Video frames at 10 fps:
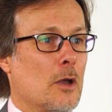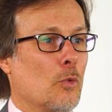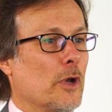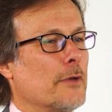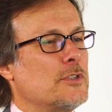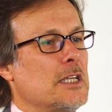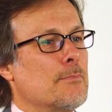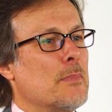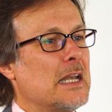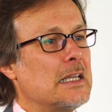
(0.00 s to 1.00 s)
We have
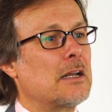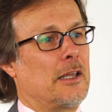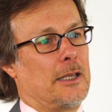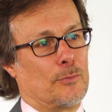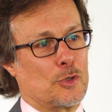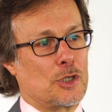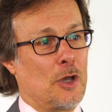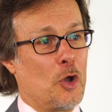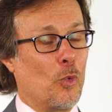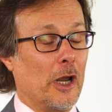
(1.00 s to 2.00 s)
seen many claims
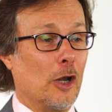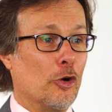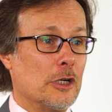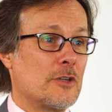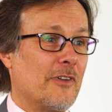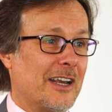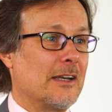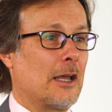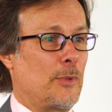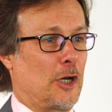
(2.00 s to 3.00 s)
where lawyers have
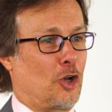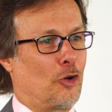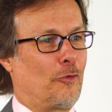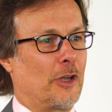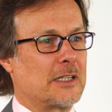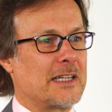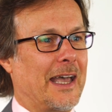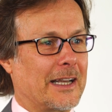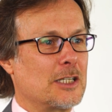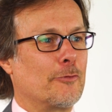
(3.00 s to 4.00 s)
ended up in a conflict
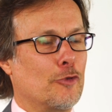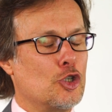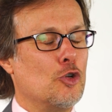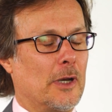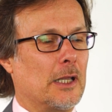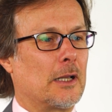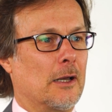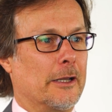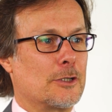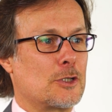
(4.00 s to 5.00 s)
acting for too many
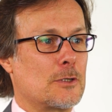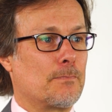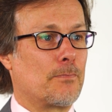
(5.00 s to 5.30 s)
clients.